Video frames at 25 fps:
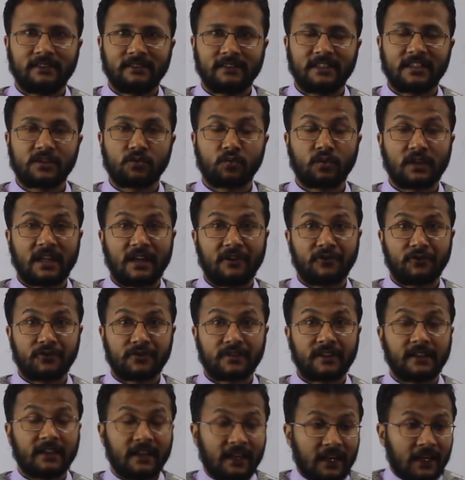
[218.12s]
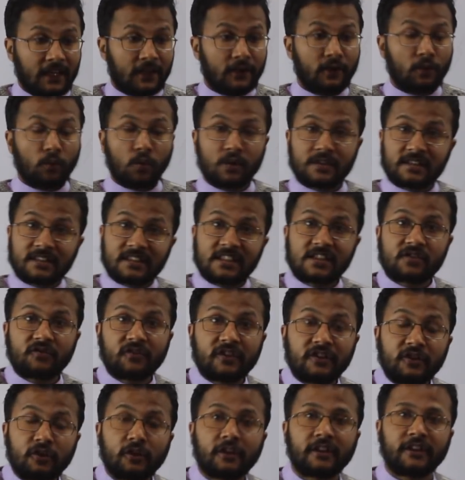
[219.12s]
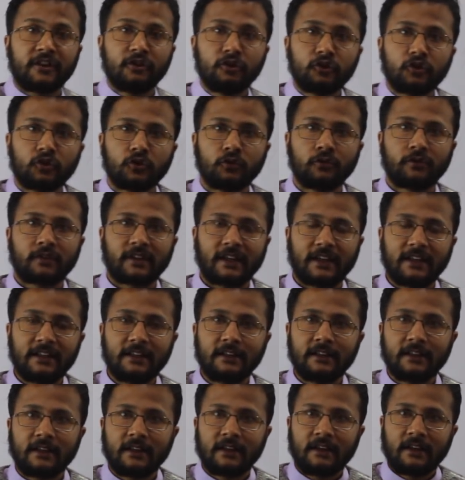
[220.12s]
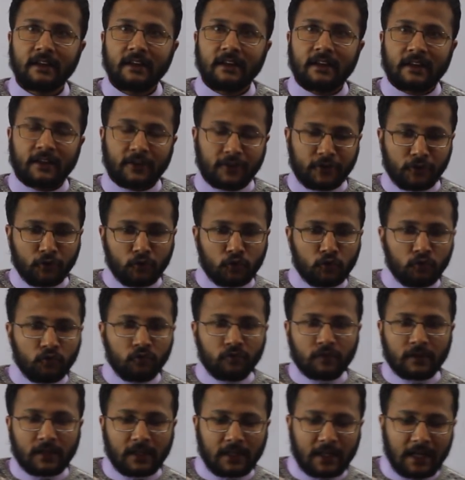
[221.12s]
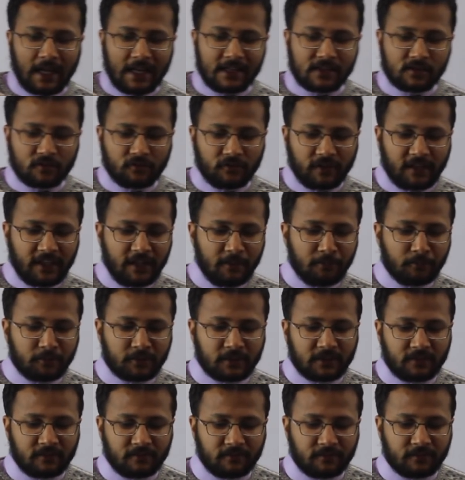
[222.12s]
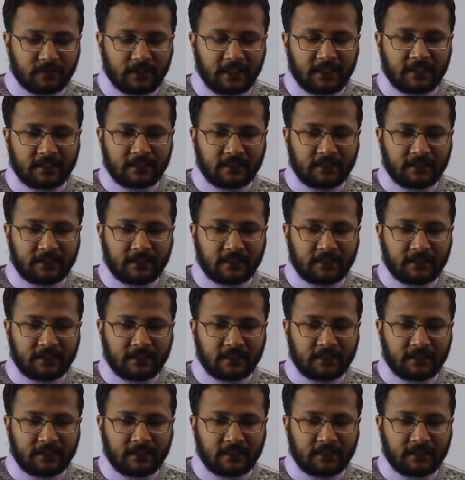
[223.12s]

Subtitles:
That's what I'm to say. Now you're watching this video on YouTube, right? Now YouTube has a very important